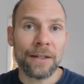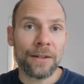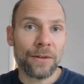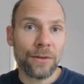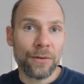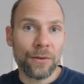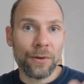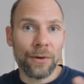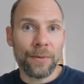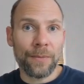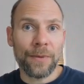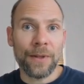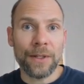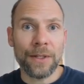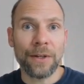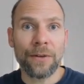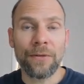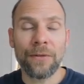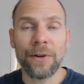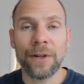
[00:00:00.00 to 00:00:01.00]
to the
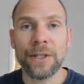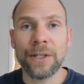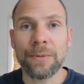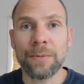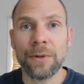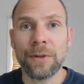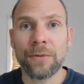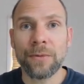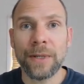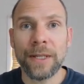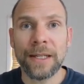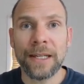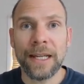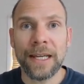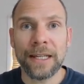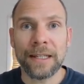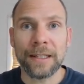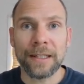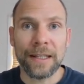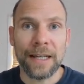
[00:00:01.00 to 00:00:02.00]
difference between
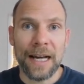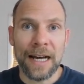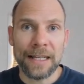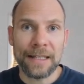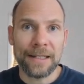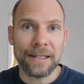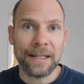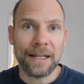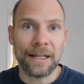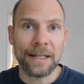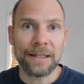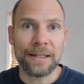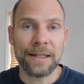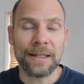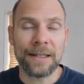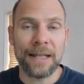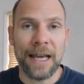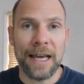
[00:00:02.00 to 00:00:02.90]
latent class analysis